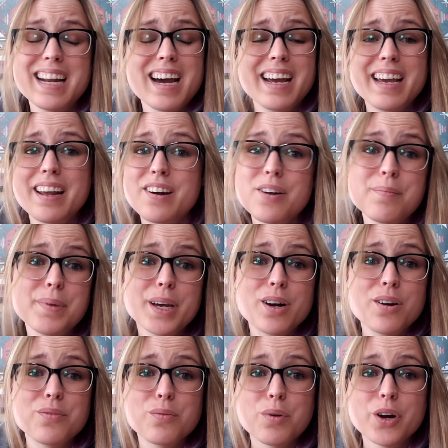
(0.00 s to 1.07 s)
I ended up being
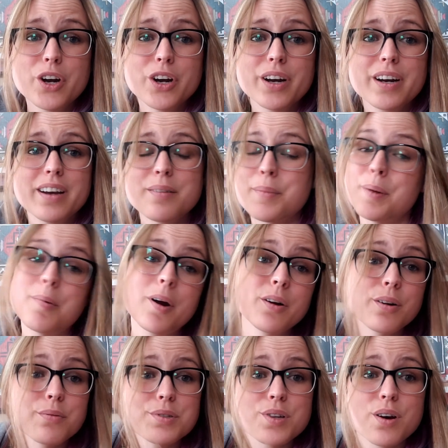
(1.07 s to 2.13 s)
off work. My
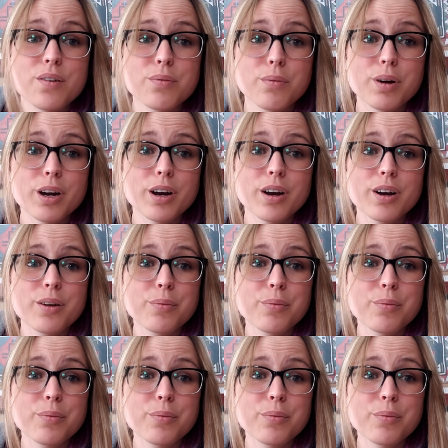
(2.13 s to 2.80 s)
partner was off work.